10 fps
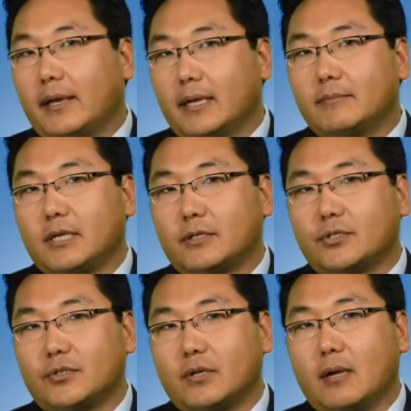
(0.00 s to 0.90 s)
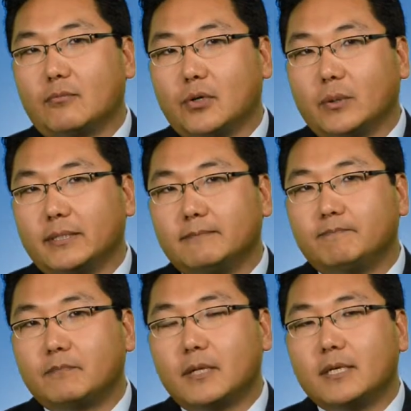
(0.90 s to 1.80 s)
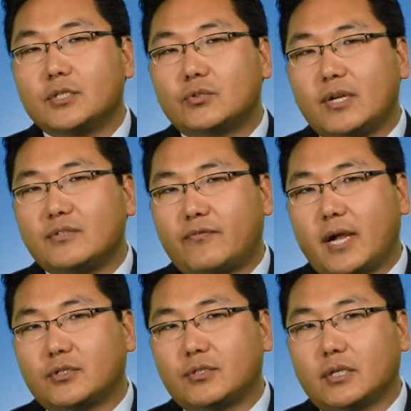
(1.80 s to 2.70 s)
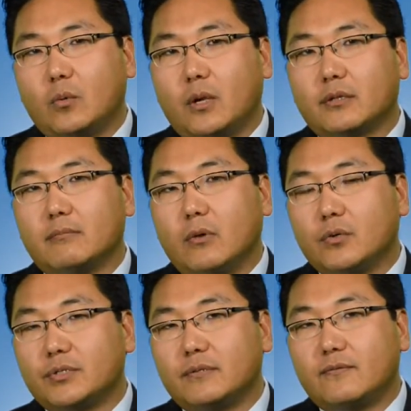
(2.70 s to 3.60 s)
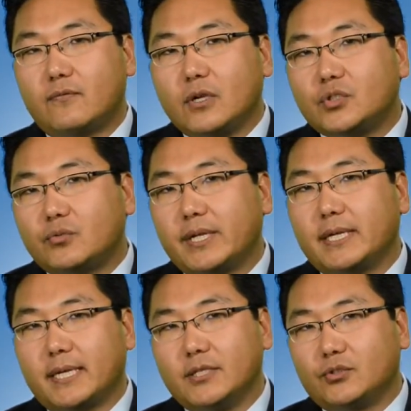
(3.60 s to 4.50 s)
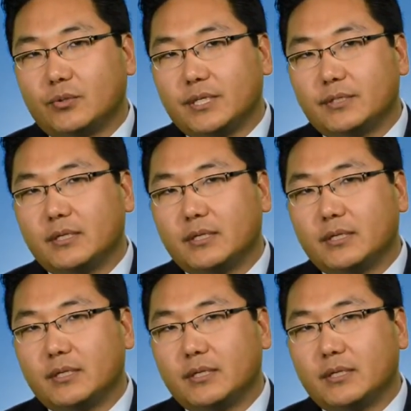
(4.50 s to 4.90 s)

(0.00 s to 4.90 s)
I'm Dr. Sonam Ruit. Stress fractures are one of the most frustrating injuries